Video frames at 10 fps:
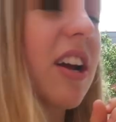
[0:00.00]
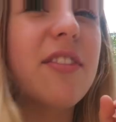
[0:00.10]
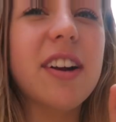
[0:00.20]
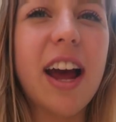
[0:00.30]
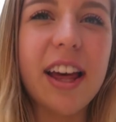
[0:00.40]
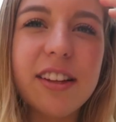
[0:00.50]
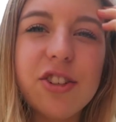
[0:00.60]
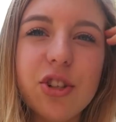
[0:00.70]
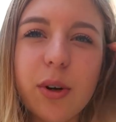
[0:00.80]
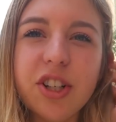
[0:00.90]
are ever in
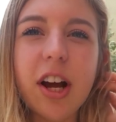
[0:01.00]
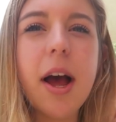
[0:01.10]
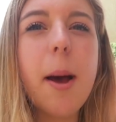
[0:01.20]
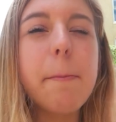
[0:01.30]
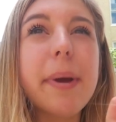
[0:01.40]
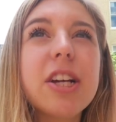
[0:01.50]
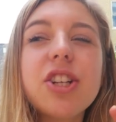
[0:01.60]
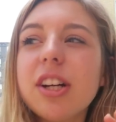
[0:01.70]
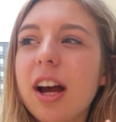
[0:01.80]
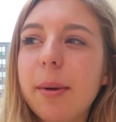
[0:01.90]
Athens, Georgia, make
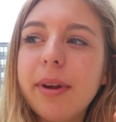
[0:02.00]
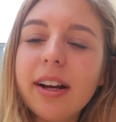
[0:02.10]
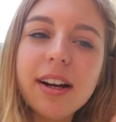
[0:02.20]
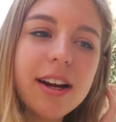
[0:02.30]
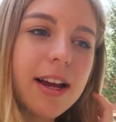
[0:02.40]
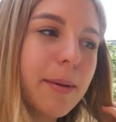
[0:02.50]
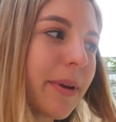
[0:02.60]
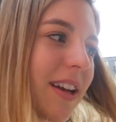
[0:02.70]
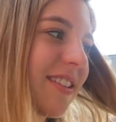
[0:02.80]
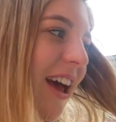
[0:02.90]
sure to come here
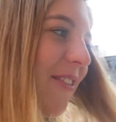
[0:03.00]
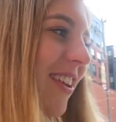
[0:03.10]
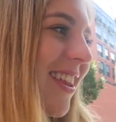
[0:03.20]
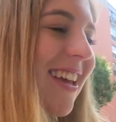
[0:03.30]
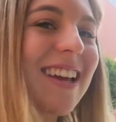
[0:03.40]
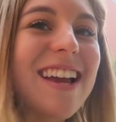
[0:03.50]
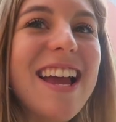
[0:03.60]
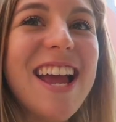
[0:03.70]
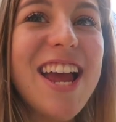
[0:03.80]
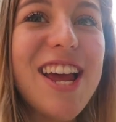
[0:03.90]
because everything
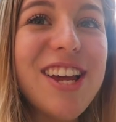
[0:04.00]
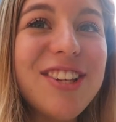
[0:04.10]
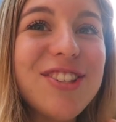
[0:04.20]
hey.